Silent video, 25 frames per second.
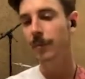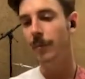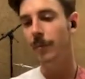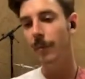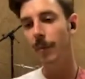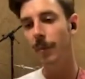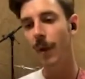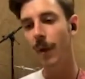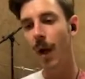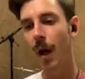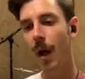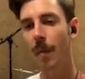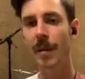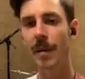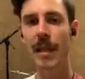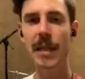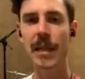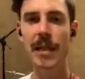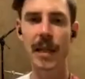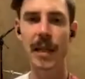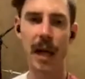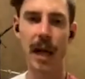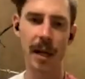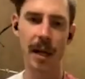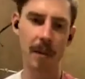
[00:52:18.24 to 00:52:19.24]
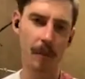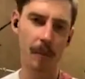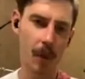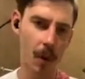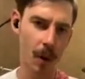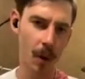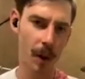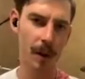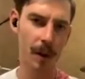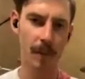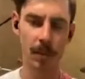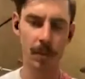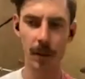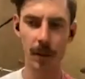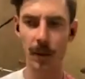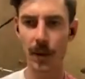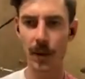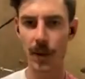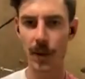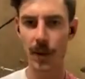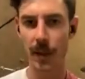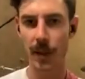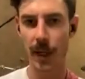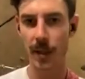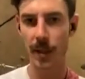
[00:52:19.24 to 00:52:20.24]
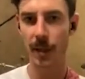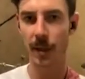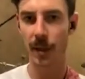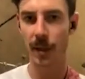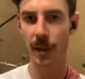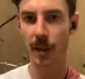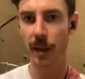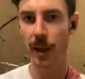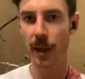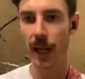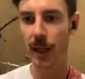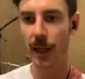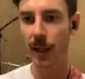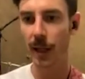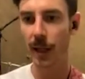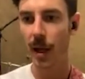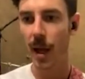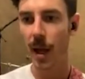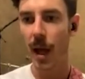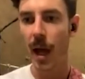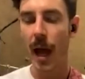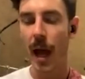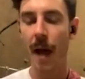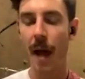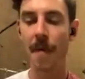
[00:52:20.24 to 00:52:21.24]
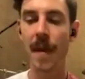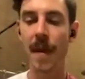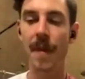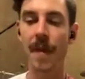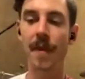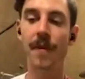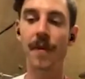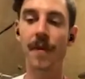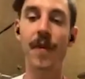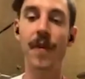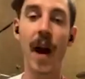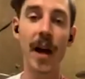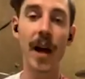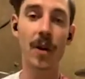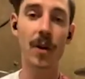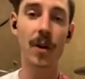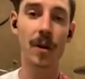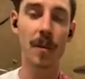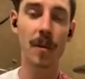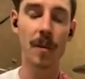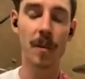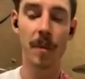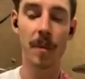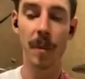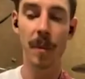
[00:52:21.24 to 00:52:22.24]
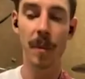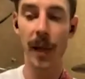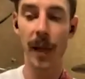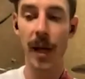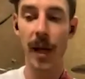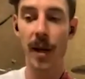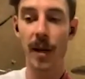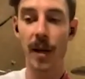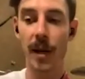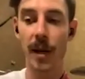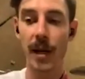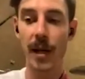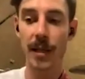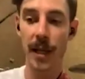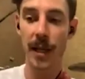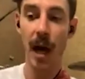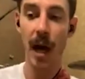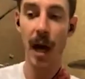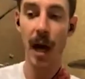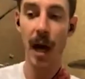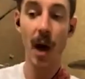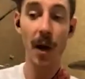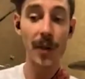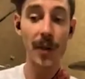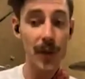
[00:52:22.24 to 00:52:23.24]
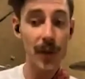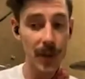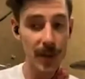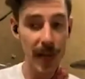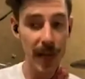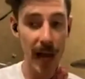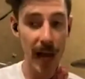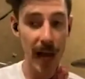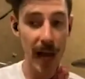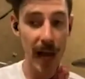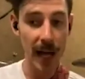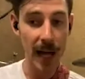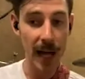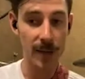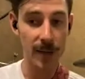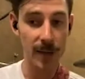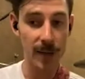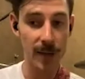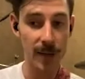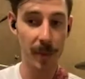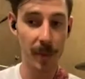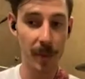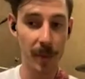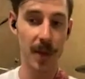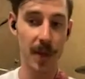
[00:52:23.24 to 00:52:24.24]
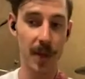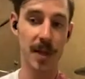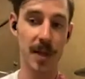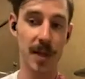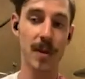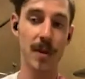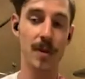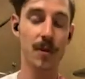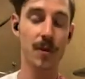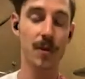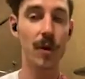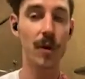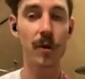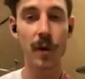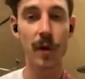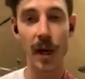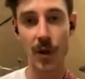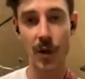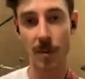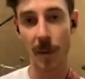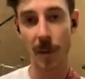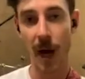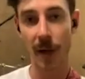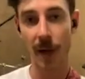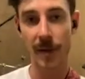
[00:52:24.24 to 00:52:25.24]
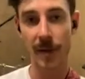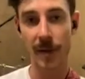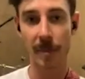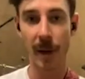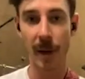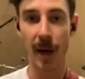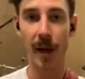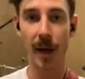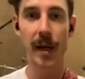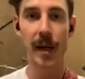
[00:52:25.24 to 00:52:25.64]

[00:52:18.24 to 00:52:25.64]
But he's kind of more on the blues, less on the Carnatic. And then the final player is an alto saxophone player. His name is Rudresh Mahantapa.